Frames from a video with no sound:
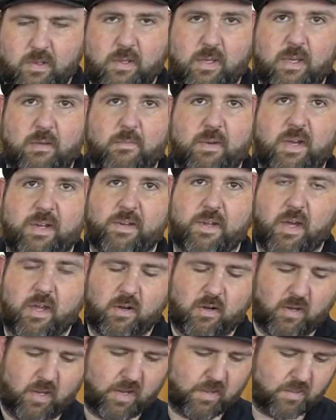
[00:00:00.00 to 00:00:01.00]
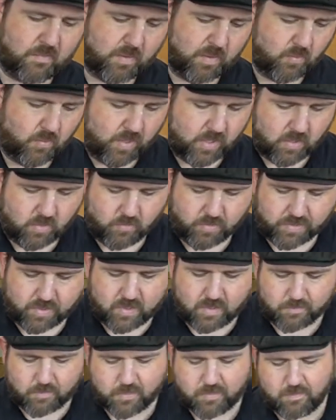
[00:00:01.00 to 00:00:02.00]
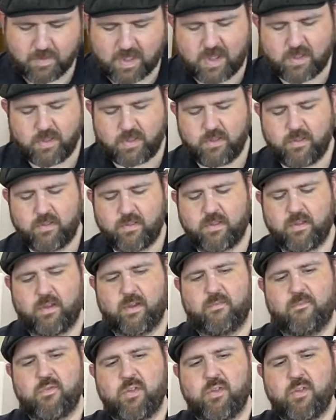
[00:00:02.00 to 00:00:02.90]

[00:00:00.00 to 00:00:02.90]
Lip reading: And my daughter likes to be weird with a couple splashes of